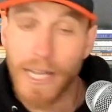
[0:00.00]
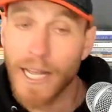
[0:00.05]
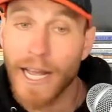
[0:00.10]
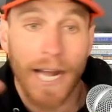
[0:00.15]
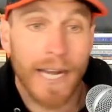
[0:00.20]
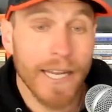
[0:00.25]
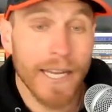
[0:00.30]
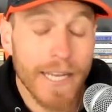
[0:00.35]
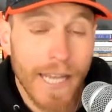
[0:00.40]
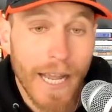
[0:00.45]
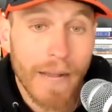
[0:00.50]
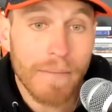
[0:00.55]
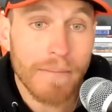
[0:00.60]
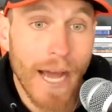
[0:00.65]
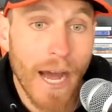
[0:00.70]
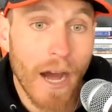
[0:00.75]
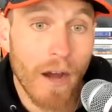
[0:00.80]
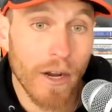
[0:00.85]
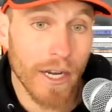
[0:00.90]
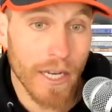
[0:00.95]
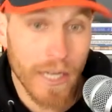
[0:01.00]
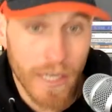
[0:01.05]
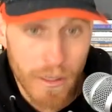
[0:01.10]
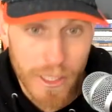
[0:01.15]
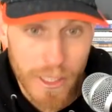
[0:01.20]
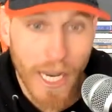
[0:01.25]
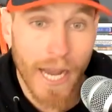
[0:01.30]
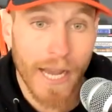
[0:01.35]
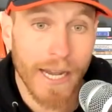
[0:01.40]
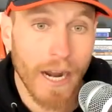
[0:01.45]
And he came down and he was
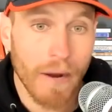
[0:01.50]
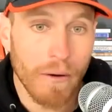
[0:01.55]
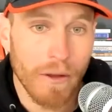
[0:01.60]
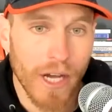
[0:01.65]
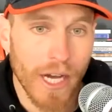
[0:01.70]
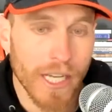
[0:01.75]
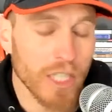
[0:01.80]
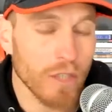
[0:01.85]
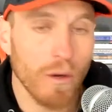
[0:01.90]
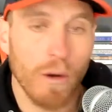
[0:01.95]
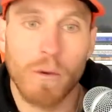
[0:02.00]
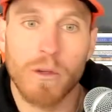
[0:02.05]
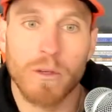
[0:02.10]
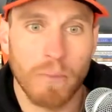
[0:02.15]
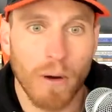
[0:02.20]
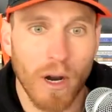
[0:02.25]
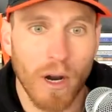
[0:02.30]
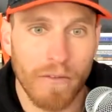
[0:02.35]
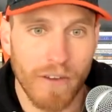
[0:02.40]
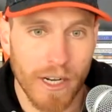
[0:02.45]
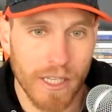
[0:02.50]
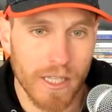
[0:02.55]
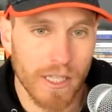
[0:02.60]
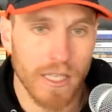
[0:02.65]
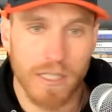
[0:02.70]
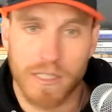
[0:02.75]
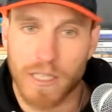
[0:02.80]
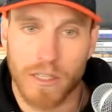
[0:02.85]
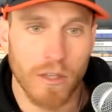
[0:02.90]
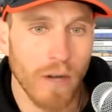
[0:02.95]
hanging out with us. So it was perfect because
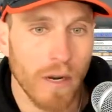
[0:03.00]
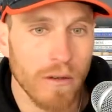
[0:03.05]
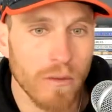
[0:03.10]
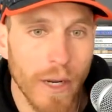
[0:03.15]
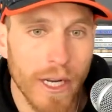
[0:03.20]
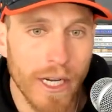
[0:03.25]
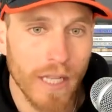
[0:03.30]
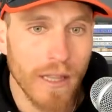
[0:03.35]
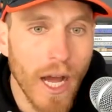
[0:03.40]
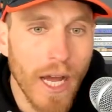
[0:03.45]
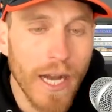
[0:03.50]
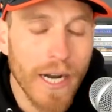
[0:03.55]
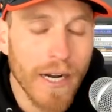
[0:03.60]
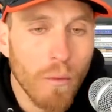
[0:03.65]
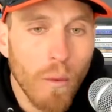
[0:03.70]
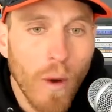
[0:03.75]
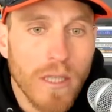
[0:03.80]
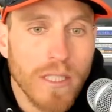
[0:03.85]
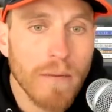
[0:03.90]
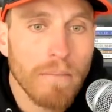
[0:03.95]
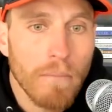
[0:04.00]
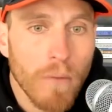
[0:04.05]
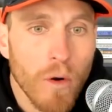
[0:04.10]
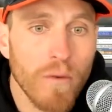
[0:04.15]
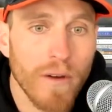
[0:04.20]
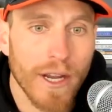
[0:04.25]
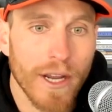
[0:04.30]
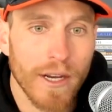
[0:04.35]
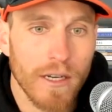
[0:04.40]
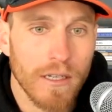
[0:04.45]
he's like, dude, I was waiting in line and it wasn't moving.